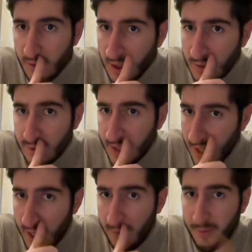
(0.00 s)
they
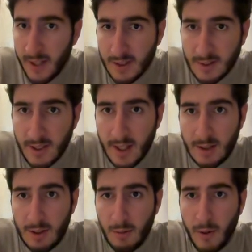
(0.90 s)
have x
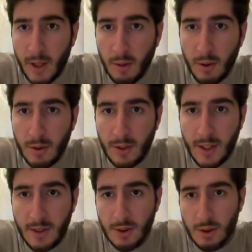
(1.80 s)
and y
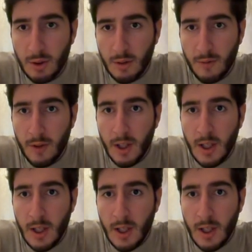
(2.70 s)
coordinates of